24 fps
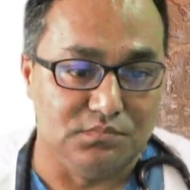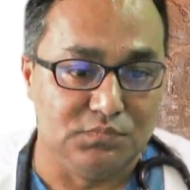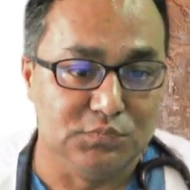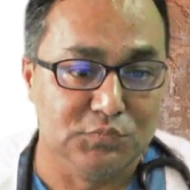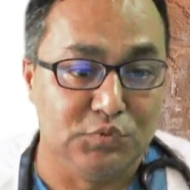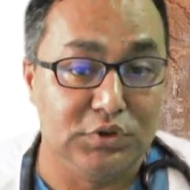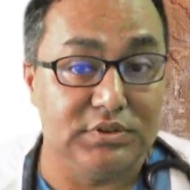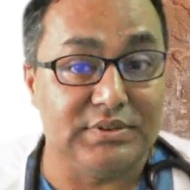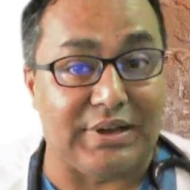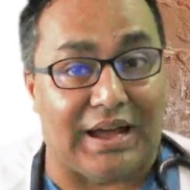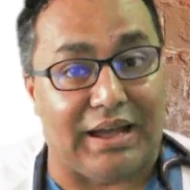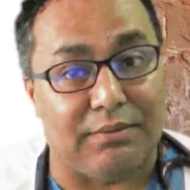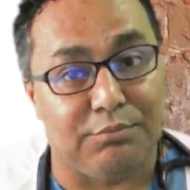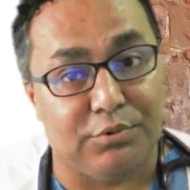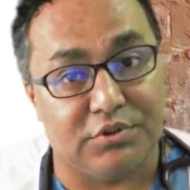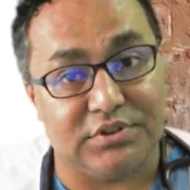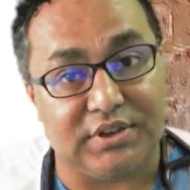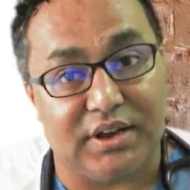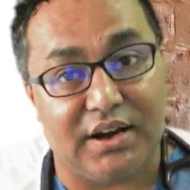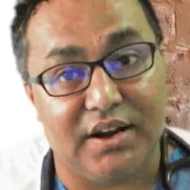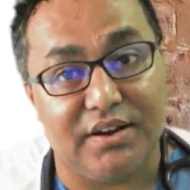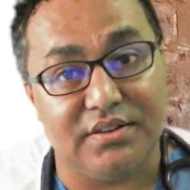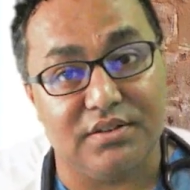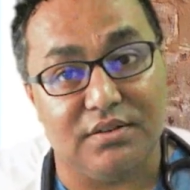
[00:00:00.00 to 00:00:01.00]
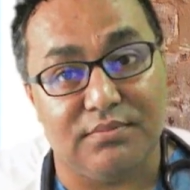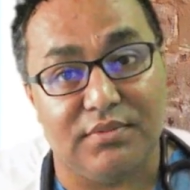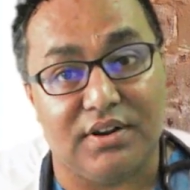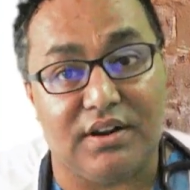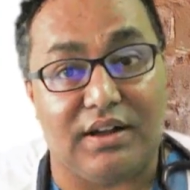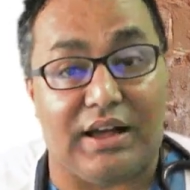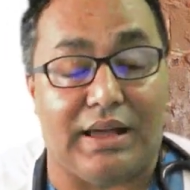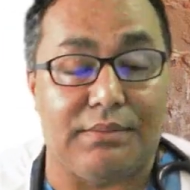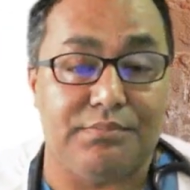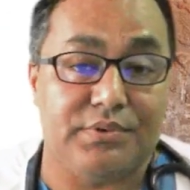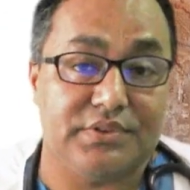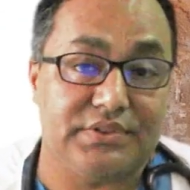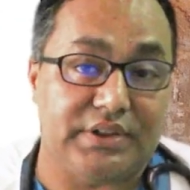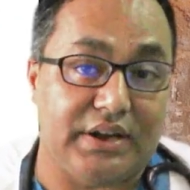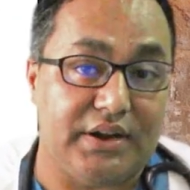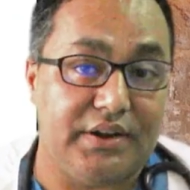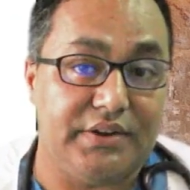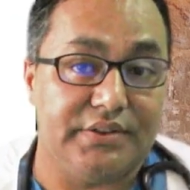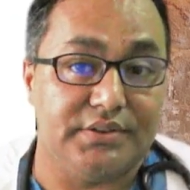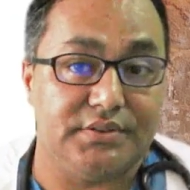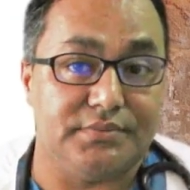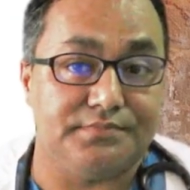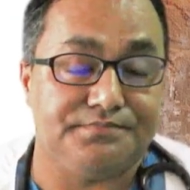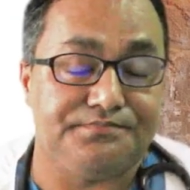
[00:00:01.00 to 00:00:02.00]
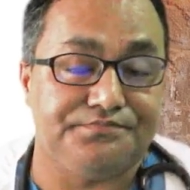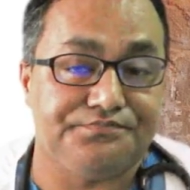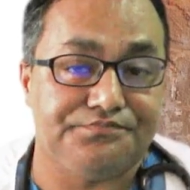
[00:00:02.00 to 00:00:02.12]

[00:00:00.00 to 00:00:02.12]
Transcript: with hypothyroidism or hypothyroidism.